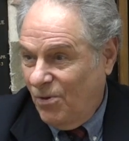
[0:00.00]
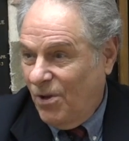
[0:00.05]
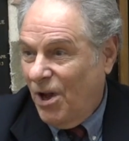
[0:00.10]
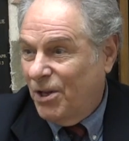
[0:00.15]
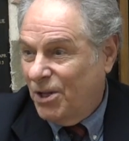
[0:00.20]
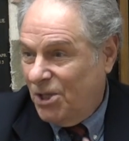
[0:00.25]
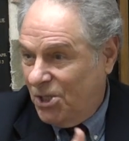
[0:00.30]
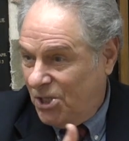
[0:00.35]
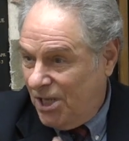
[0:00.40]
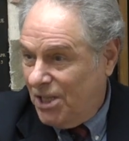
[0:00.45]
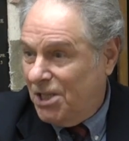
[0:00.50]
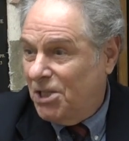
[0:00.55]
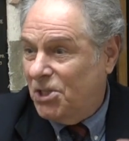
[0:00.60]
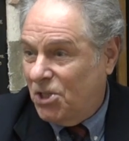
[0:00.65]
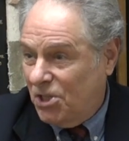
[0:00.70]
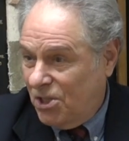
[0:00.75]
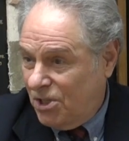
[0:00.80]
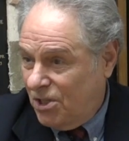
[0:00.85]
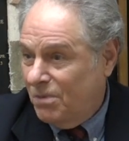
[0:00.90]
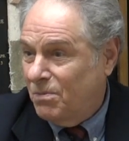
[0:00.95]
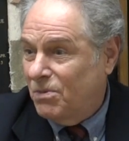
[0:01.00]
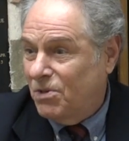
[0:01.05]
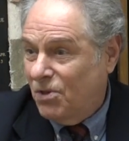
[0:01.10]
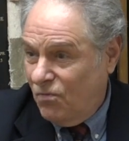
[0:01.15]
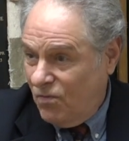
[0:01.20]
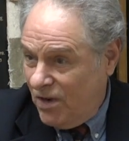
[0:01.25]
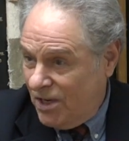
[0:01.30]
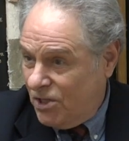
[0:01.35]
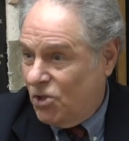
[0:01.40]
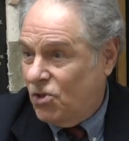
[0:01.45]
understand the systems
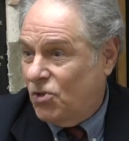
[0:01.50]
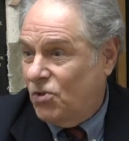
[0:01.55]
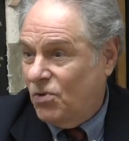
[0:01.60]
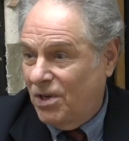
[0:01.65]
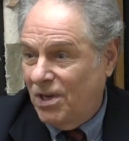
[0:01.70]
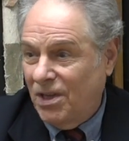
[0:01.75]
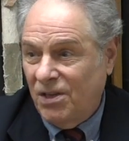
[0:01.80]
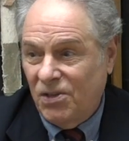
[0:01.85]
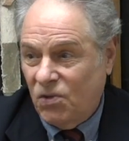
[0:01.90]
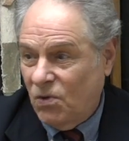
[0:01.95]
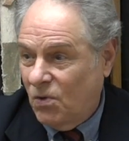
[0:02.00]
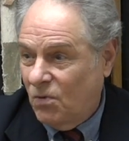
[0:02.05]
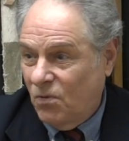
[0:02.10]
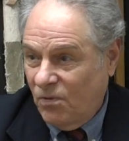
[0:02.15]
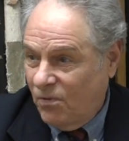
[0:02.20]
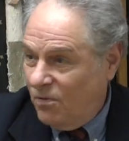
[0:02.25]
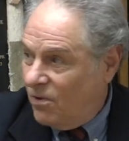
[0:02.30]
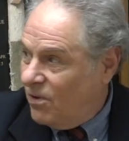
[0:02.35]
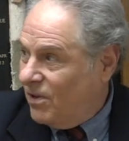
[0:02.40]
and registering and so